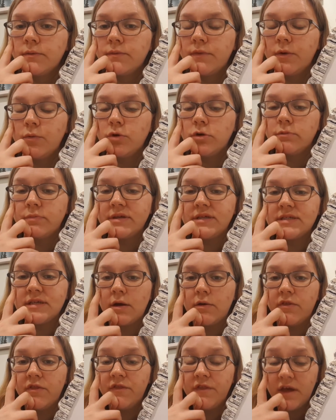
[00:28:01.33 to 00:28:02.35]
they wouldn't be
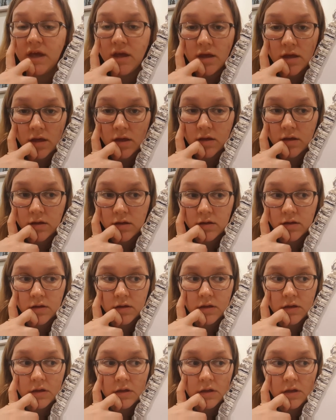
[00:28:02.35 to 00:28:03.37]
so thick,
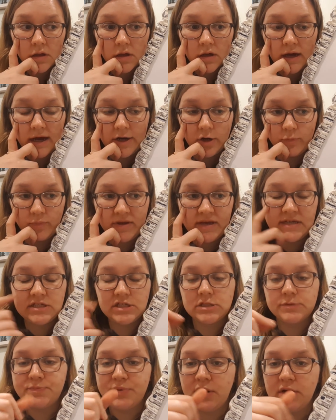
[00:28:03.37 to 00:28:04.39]
and it would be
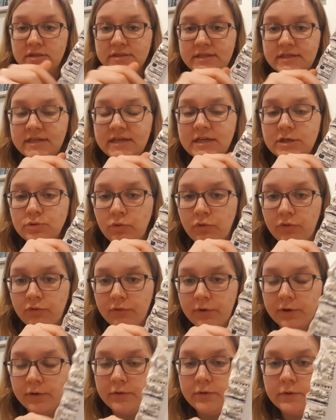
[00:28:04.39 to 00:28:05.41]
easier to pass a needle
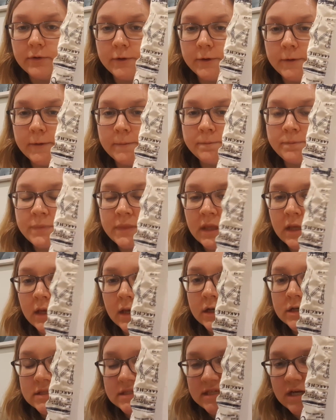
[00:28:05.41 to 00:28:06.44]
through.
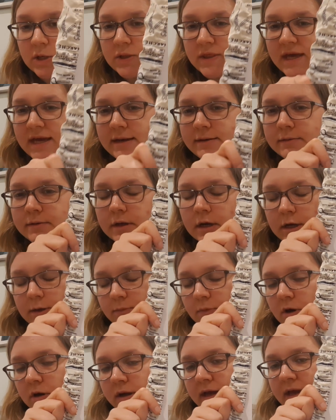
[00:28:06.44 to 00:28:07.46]
So then
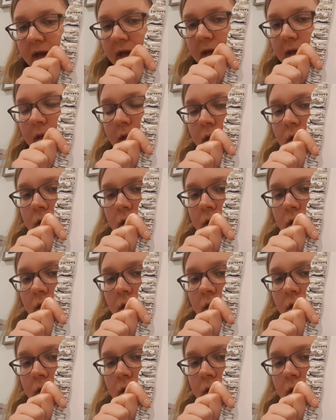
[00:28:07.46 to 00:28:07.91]
my